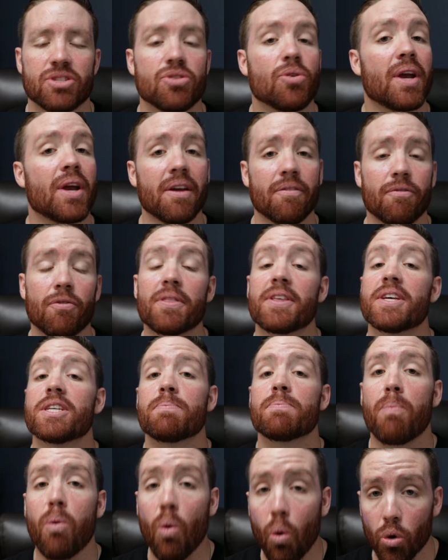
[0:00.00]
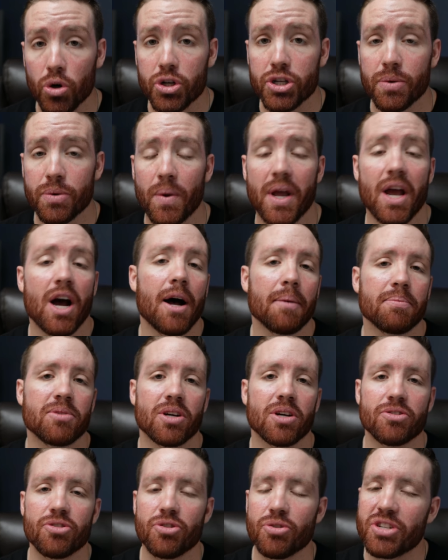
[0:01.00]
So again, for this portion, we hopped
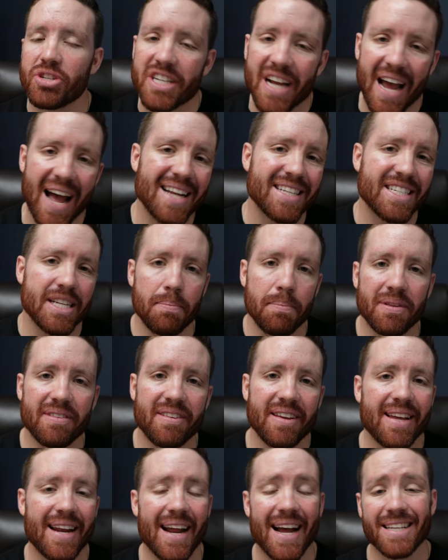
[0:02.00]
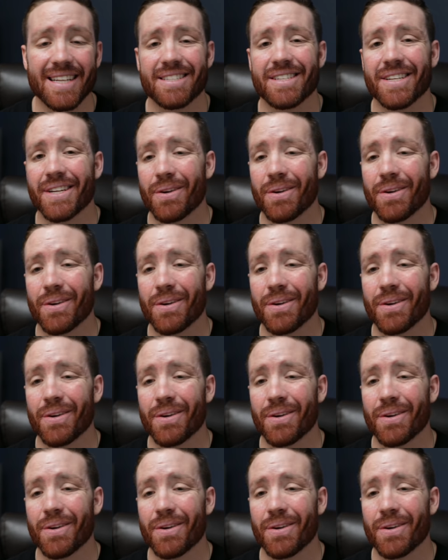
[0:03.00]
onto ChatGPT and asked